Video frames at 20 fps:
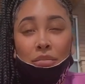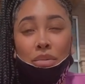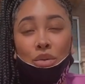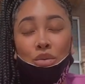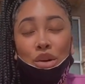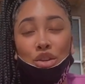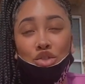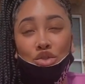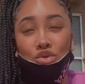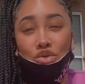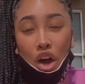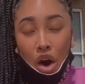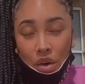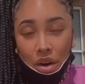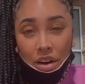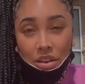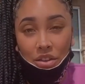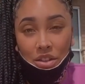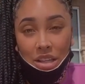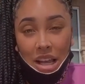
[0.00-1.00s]
But what you
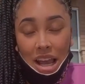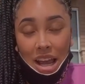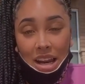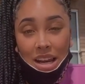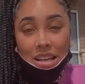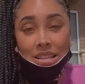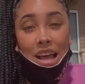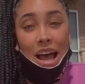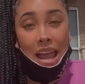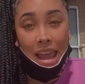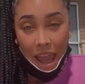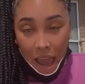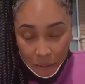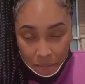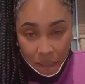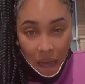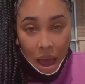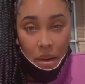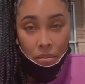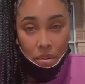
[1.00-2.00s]
don't understand is I
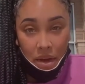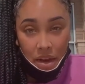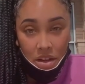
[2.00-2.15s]
am that